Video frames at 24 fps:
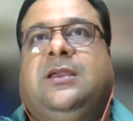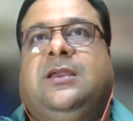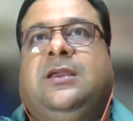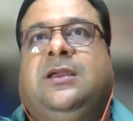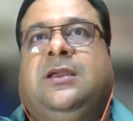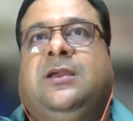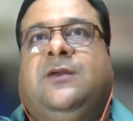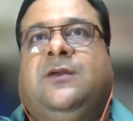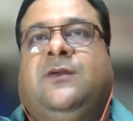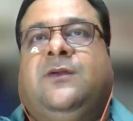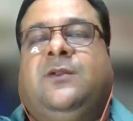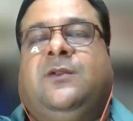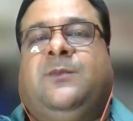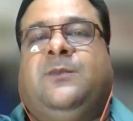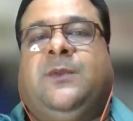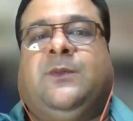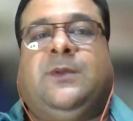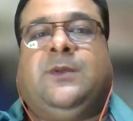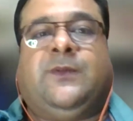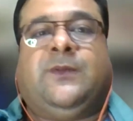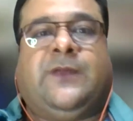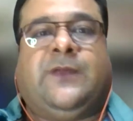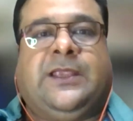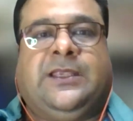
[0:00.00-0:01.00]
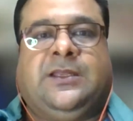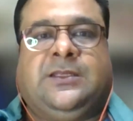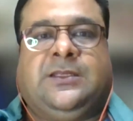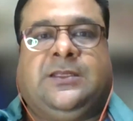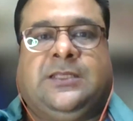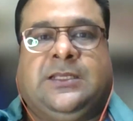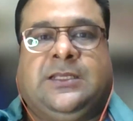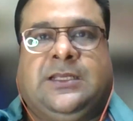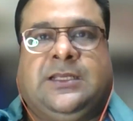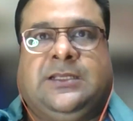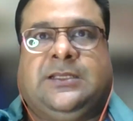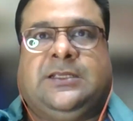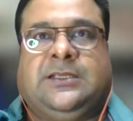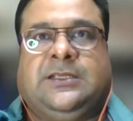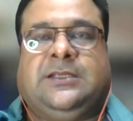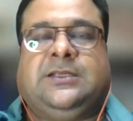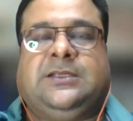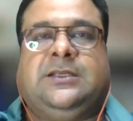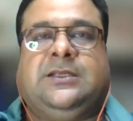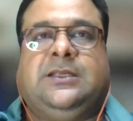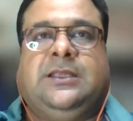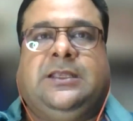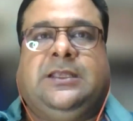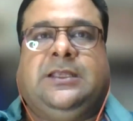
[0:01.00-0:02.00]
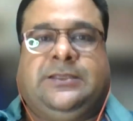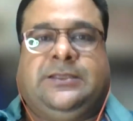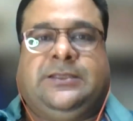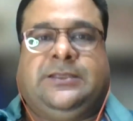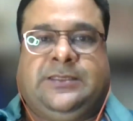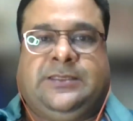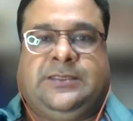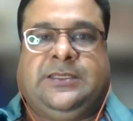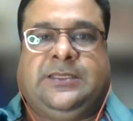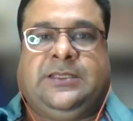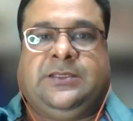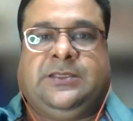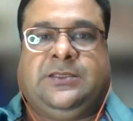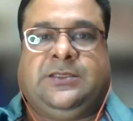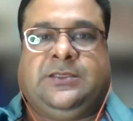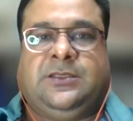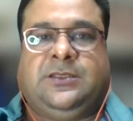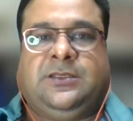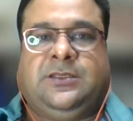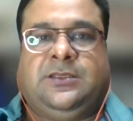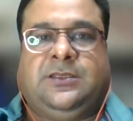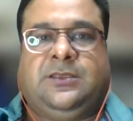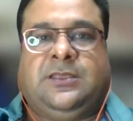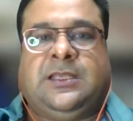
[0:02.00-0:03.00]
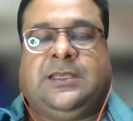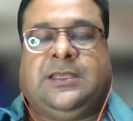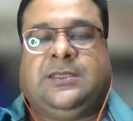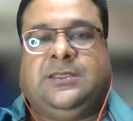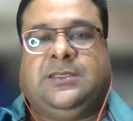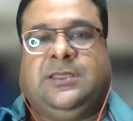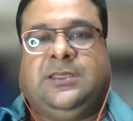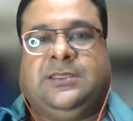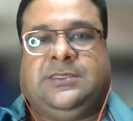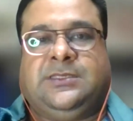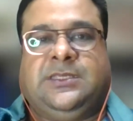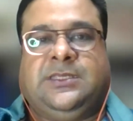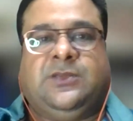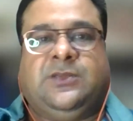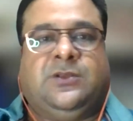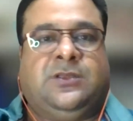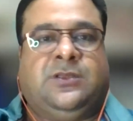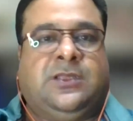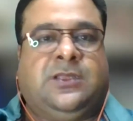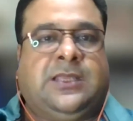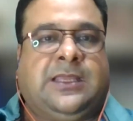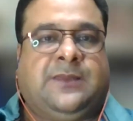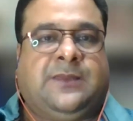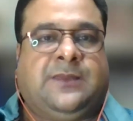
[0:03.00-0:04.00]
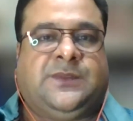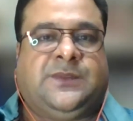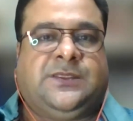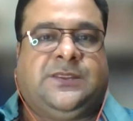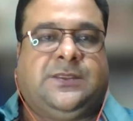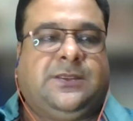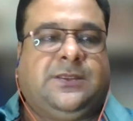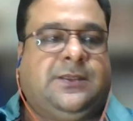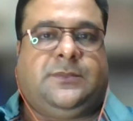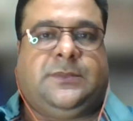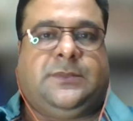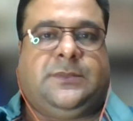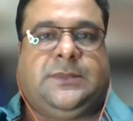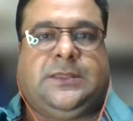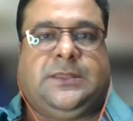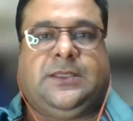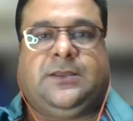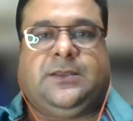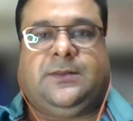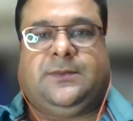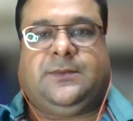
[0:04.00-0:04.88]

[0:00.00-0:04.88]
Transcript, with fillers: uh, people finding the content interesting that they see on the apps. I